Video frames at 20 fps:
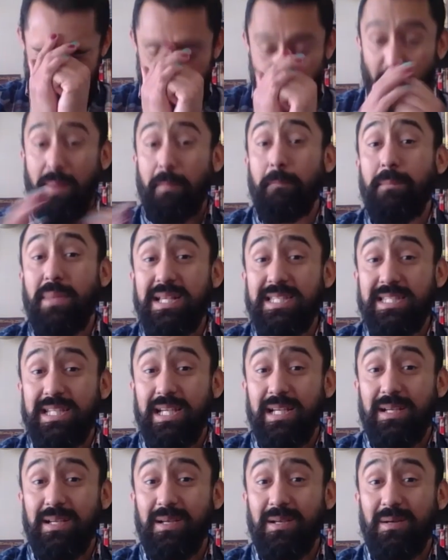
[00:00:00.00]
went
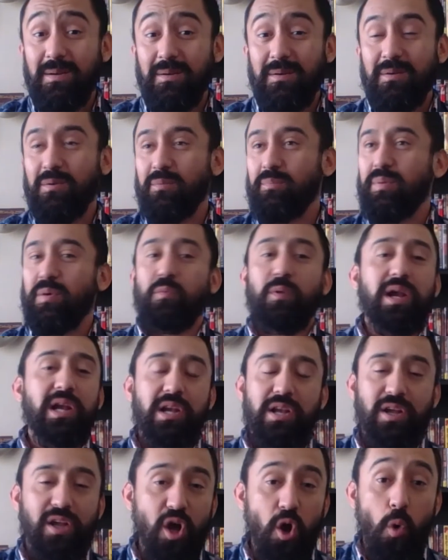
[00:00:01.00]
missing, but where did
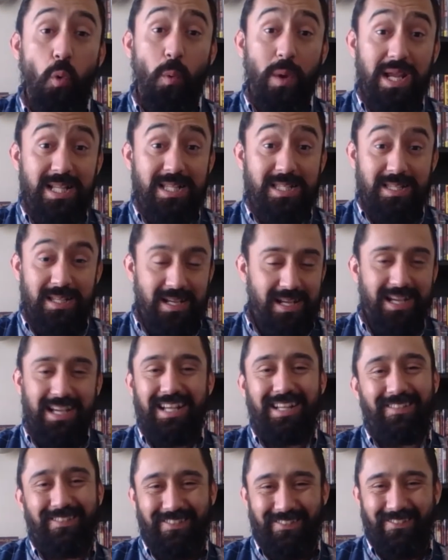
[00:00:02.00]
it go?
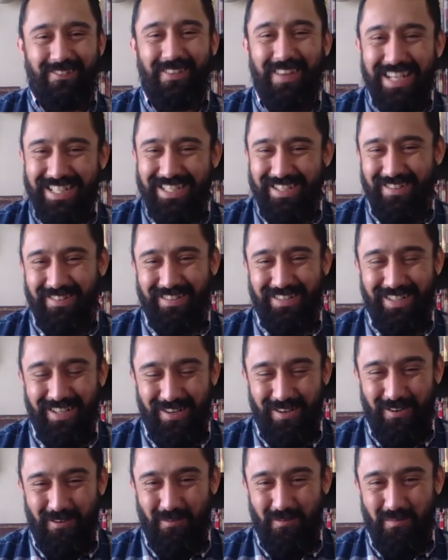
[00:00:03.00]
We don't
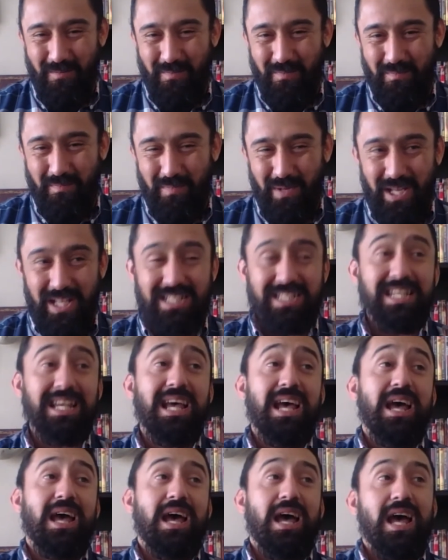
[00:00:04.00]
know, but
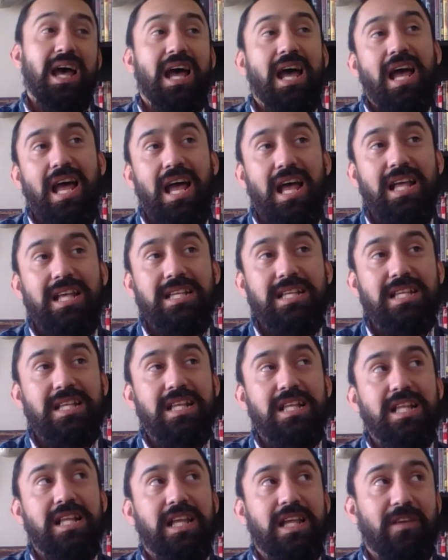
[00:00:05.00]

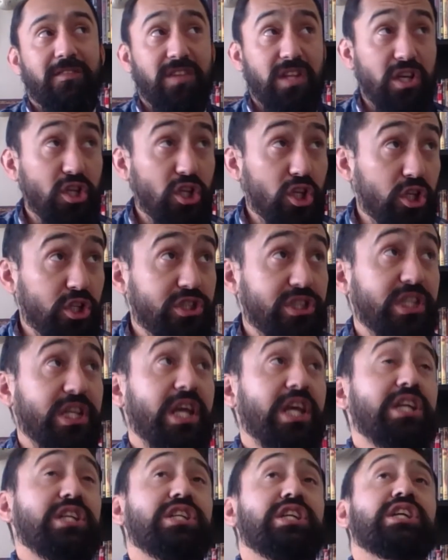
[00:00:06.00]
given the
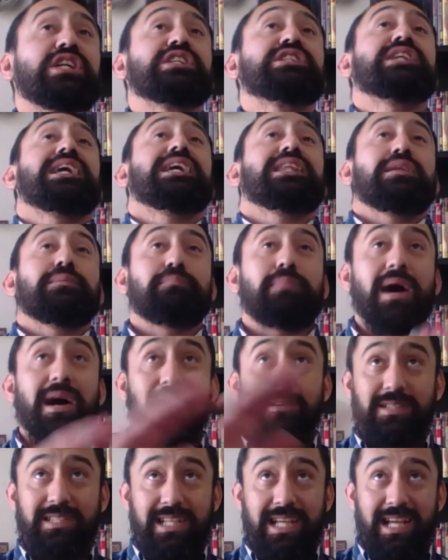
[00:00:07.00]
hallucinations and the
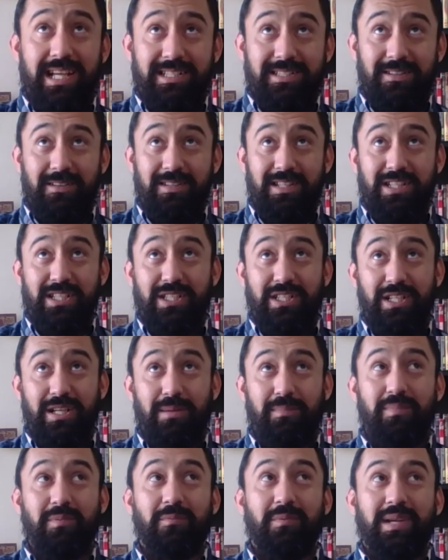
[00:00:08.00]
bioscans on the
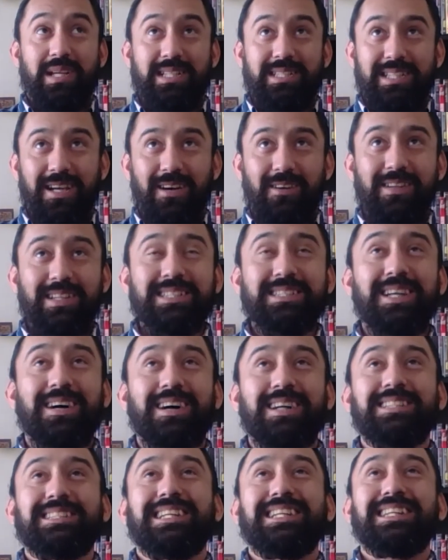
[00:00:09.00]
ship, we can tell it's
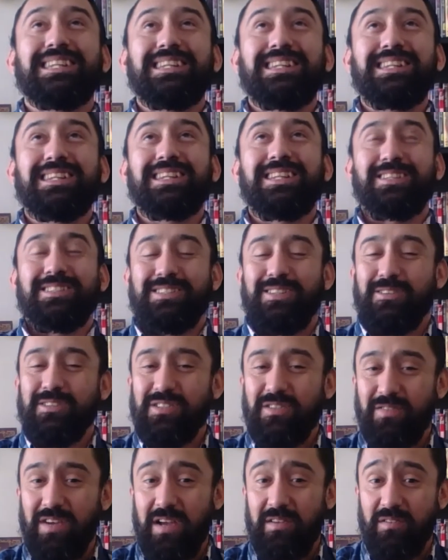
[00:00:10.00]
haunted. There's no
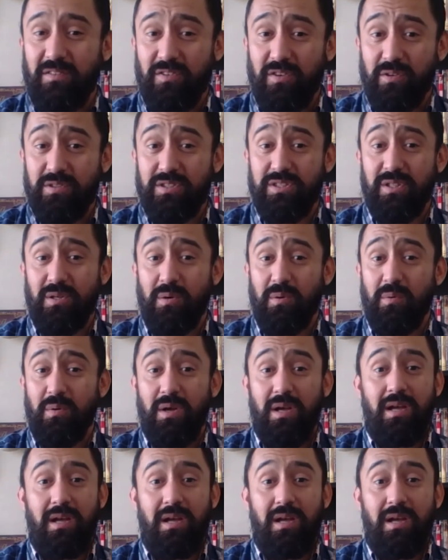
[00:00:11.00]
surviving crew, so